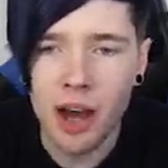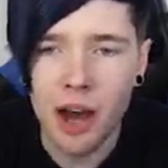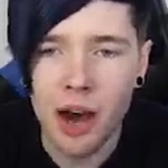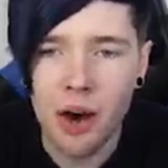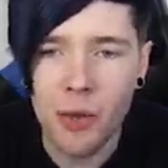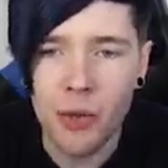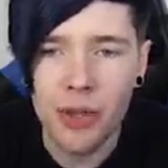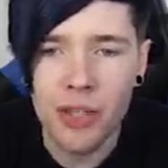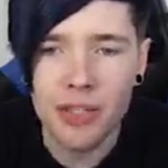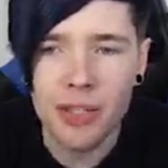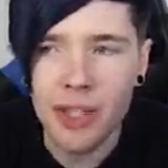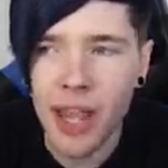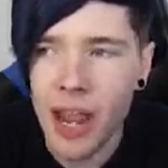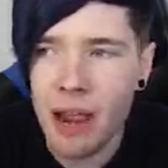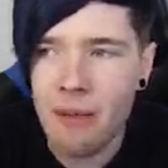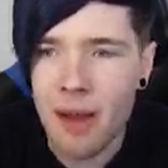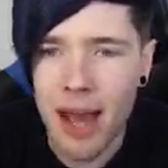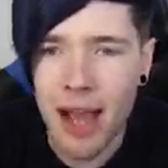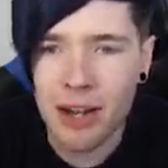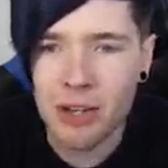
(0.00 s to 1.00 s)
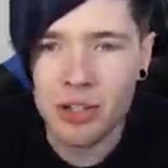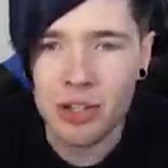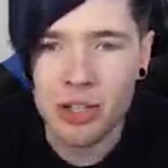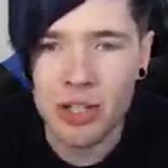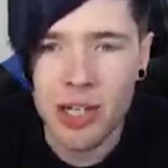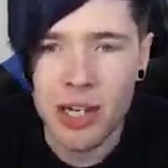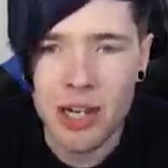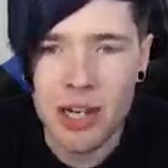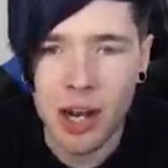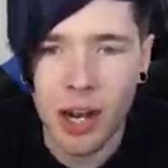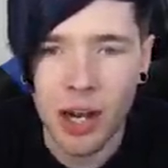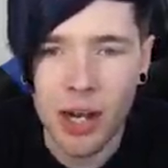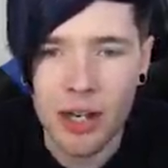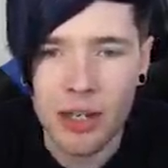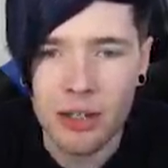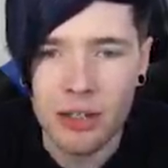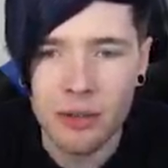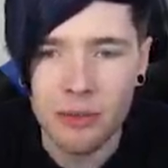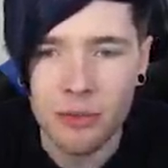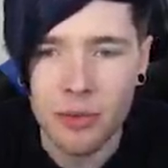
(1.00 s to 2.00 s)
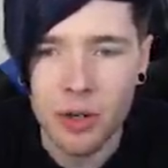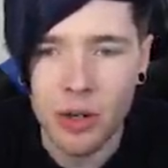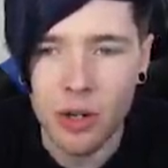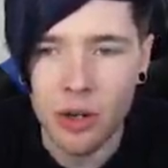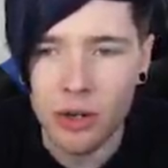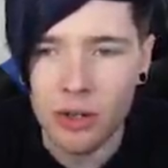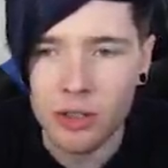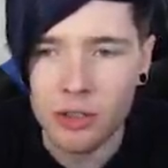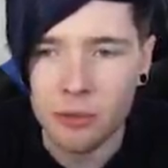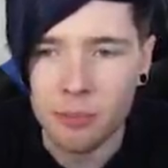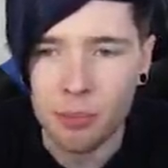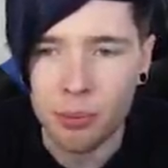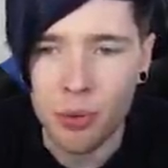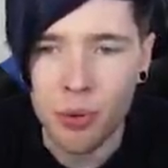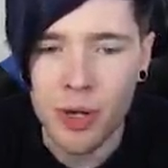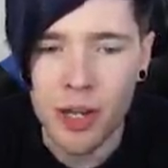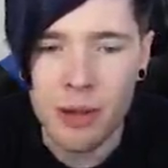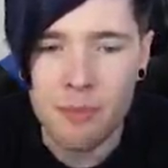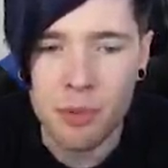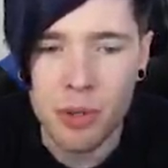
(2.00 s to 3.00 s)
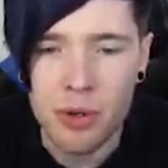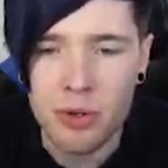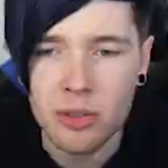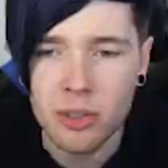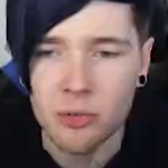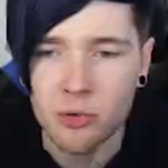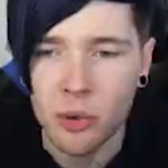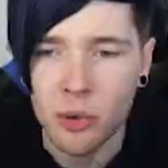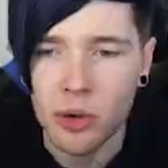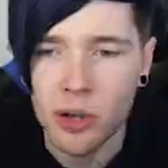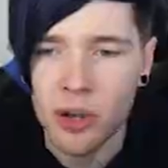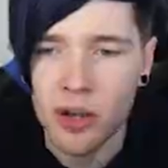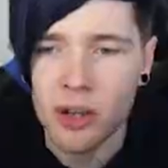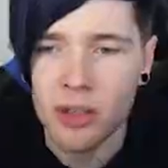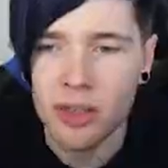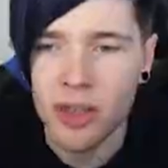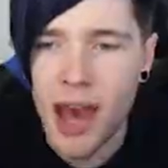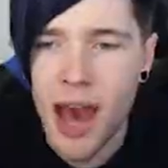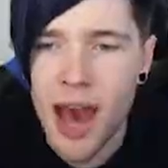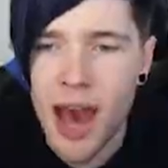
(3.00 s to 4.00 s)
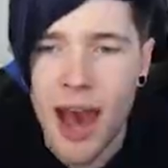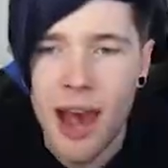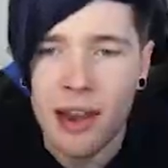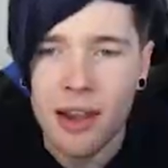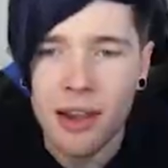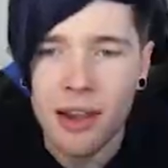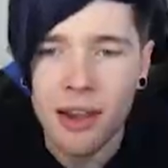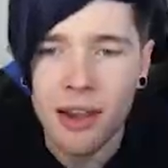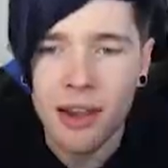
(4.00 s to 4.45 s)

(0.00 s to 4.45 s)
Oh, this game actually kind of looks pretty beautiful. Look at that.